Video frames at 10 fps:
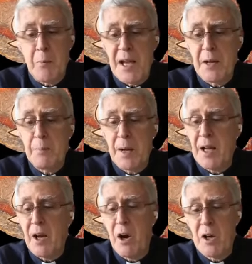made
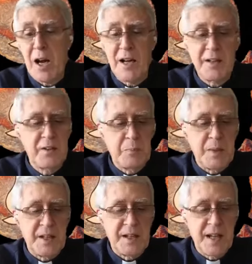by all kinds
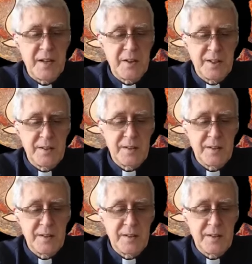of media outlets.